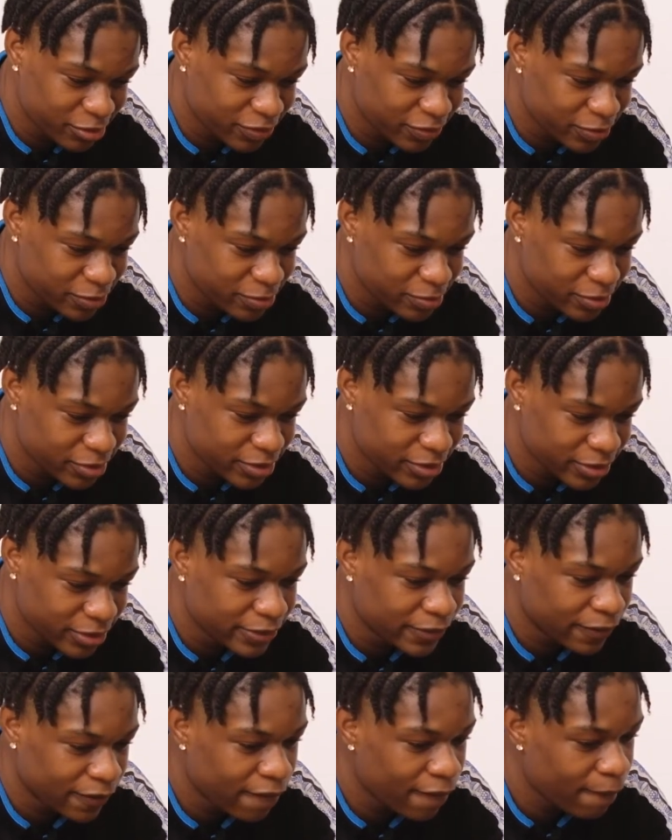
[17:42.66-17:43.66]
Alright, no
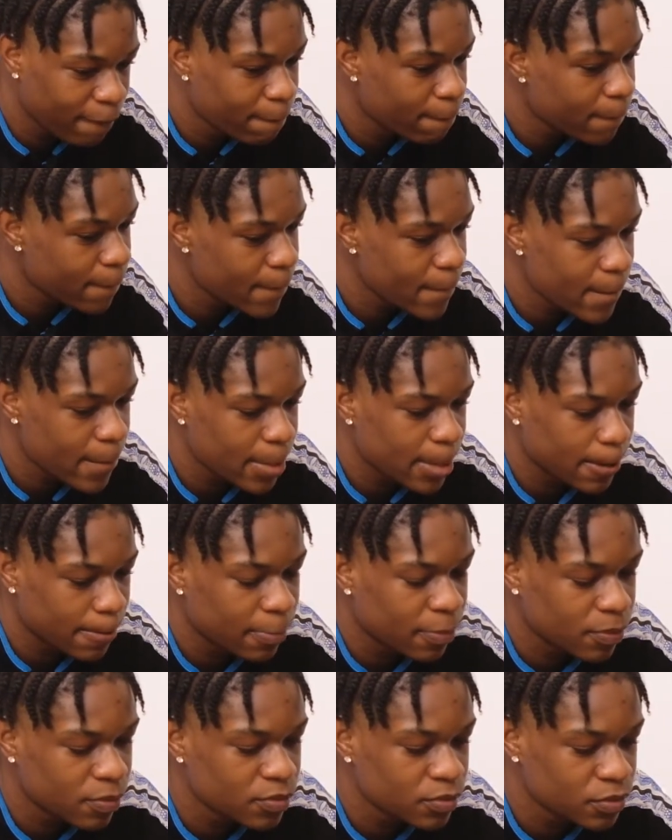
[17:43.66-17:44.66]
problem.
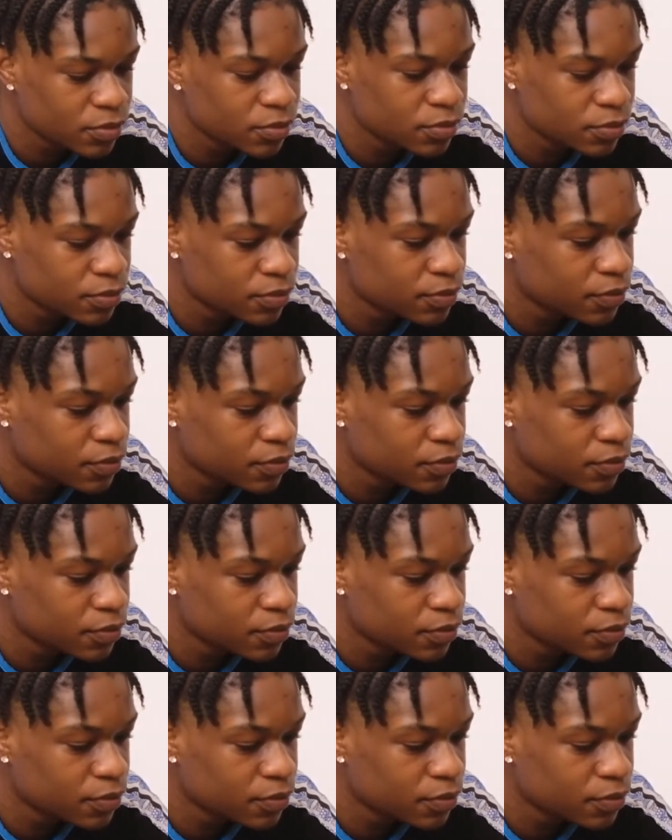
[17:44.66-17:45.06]
Alright, so